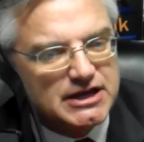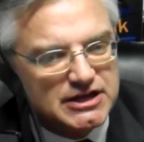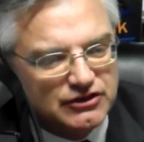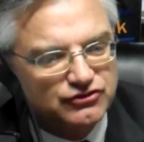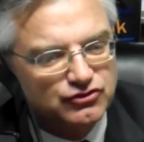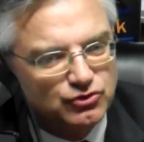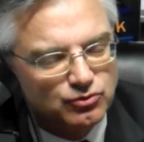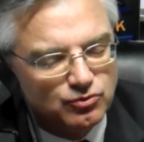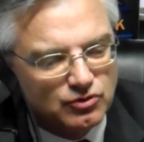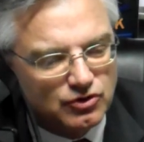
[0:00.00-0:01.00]
is
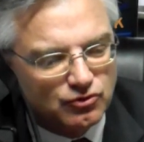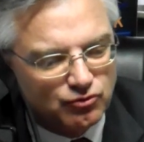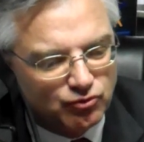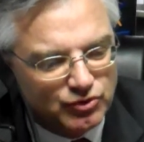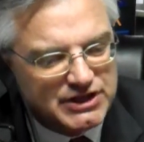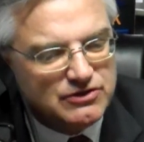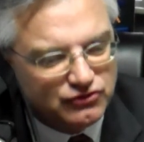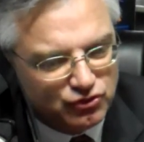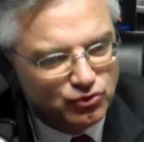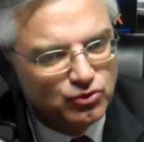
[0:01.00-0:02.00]
to
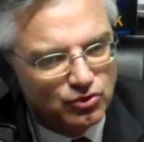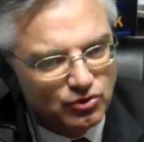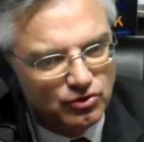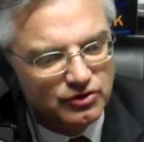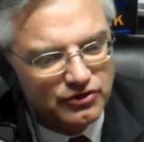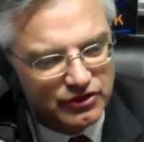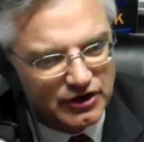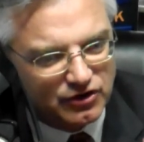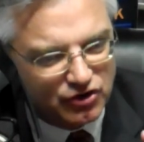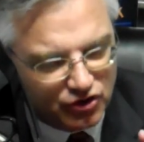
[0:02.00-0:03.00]
retool
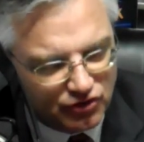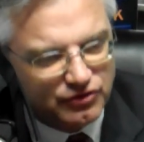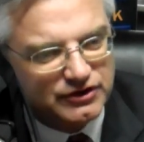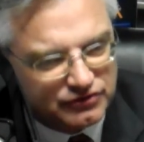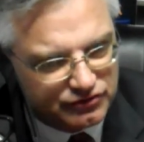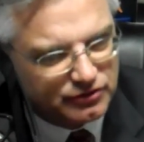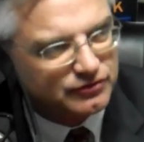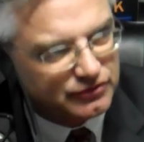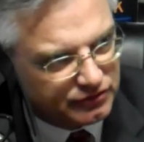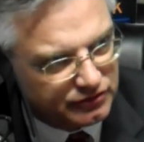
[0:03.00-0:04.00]
their current
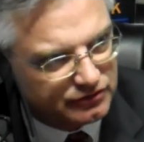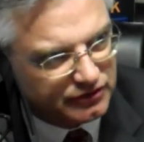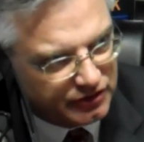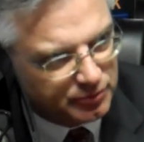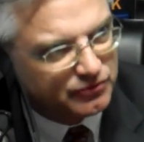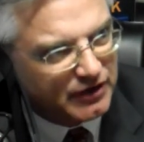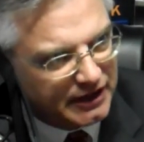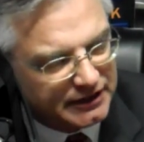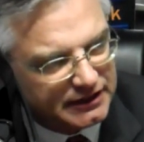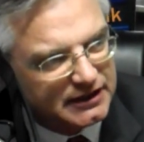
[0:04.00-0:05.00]
services that right. they're
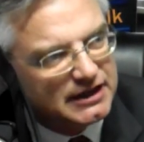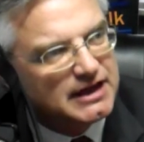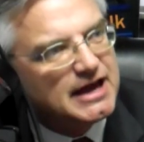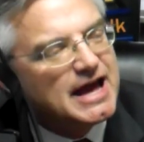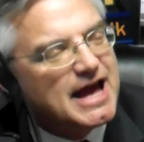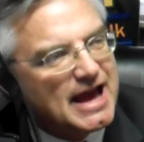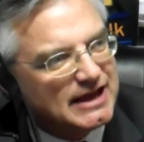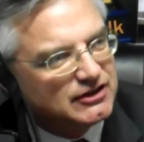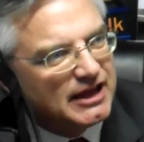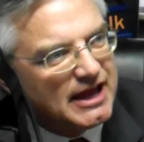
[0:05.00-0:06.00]
providing right.
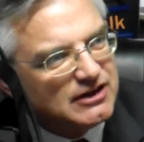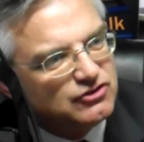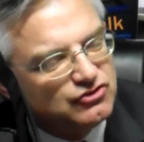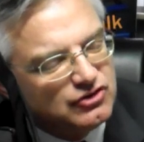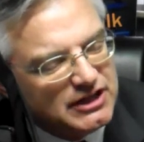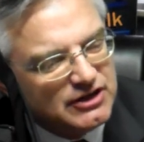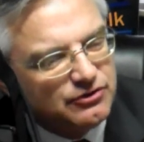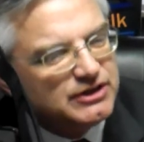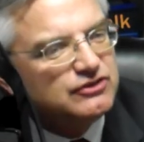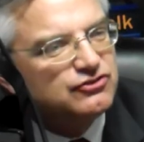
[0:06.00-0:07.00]
and, and enter
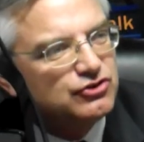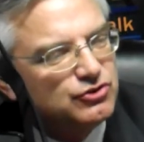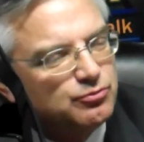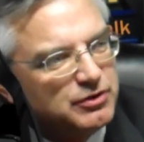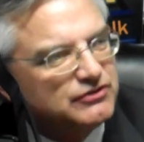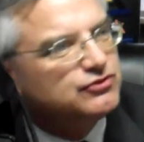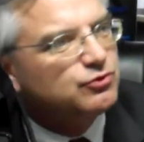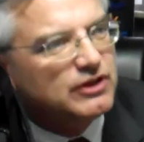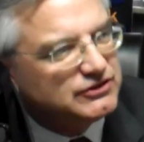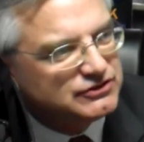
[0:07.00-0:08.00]
into business
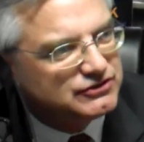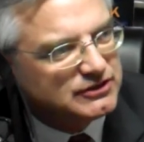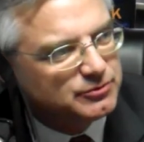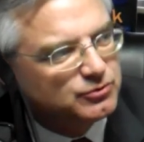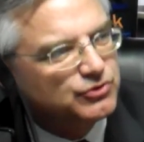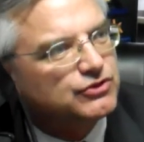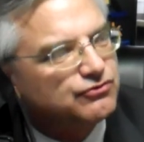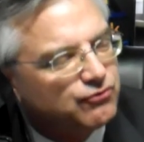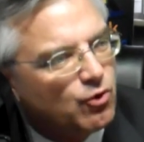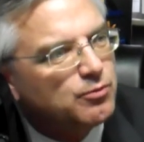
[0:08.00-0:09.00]
relationships with the
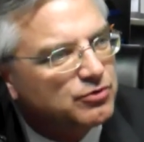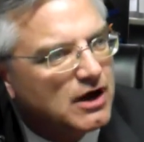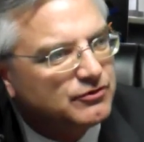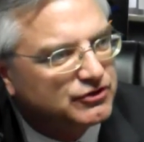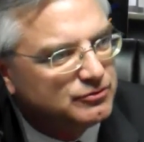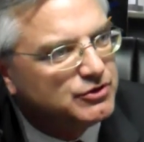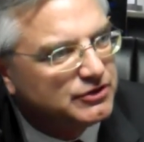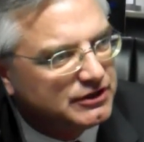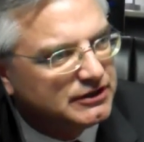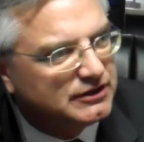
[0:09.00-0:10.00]
for profit
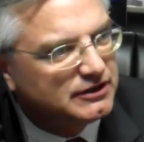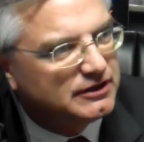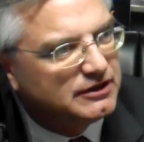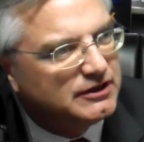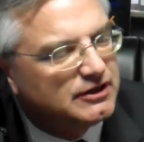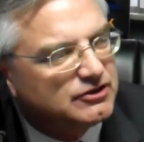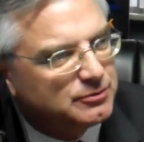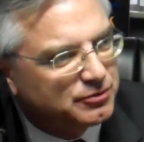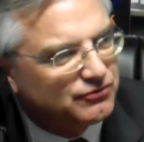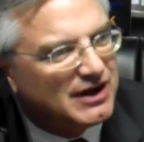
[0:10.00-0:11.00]
community to
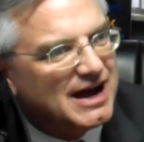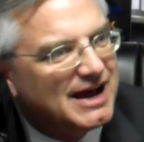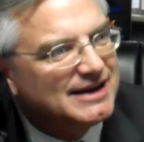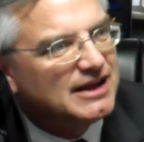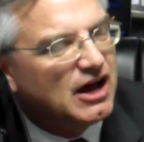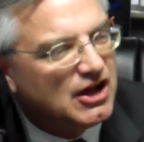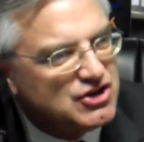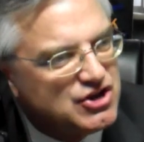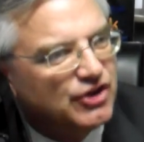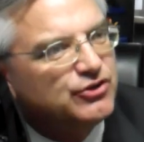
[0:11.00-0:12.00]
provide
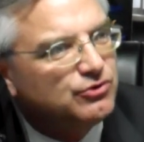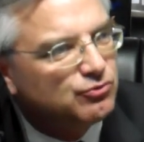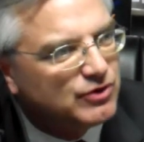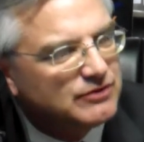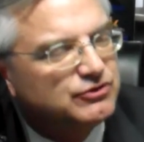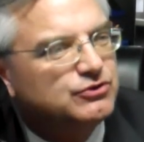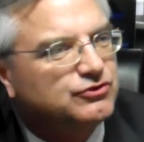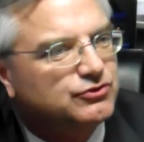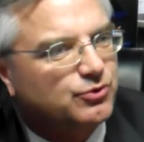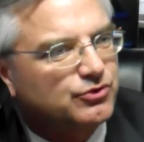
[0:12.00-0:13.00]
another revenue
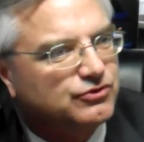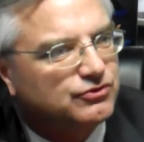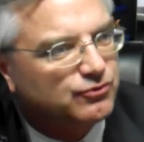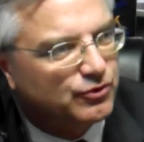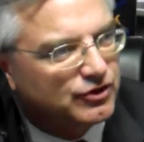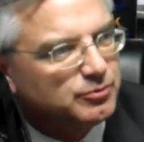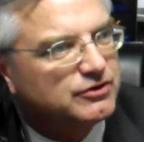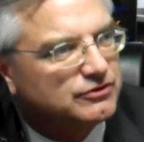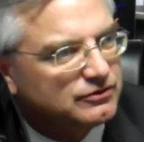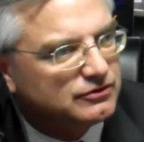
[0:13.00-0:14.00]
source for their
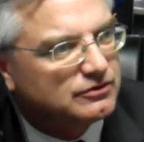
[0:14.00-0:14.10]
business.